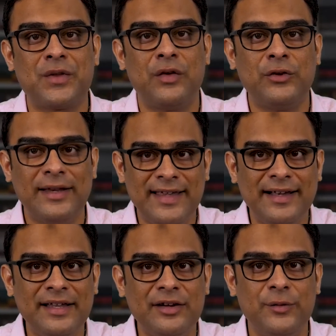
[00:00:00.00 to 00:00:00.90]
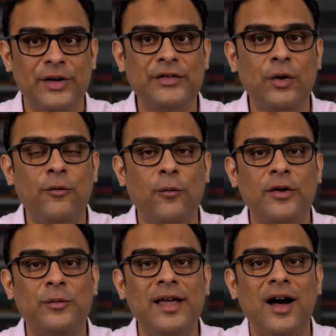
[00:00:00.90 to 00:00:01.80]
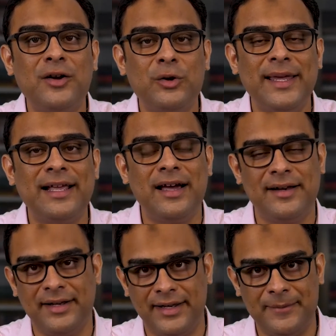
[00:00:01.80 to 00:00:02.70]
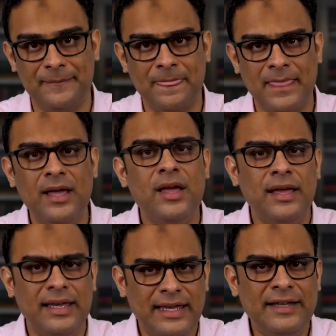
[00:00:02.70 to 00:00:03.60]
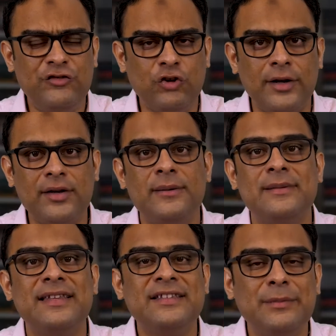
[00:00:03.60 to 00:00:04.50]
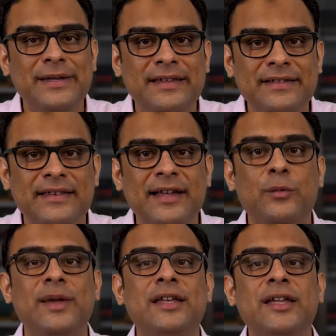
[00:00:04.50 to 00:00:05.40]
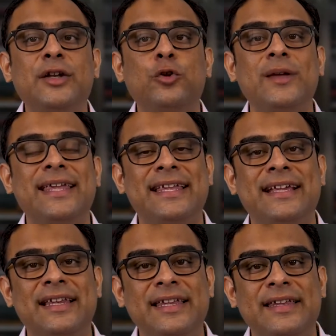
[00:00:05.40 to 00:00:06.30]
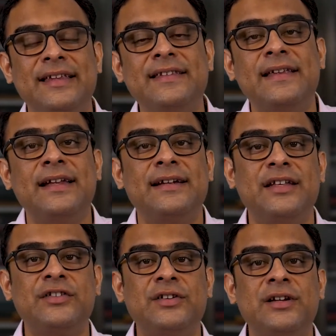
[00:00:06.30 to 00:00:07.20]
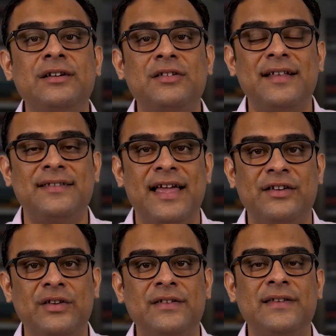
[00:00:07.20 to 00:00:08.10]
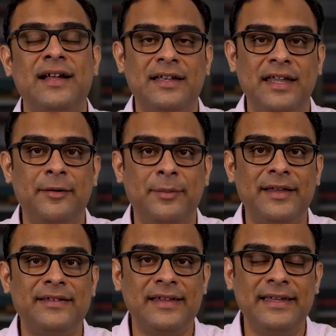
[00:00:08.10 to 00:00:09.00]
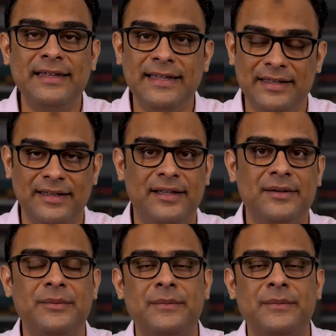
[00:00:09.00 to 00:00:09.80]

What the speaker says: So exactly reverse of what we are doing currently. In short, this means that we need to increase digital transactions that take place in India.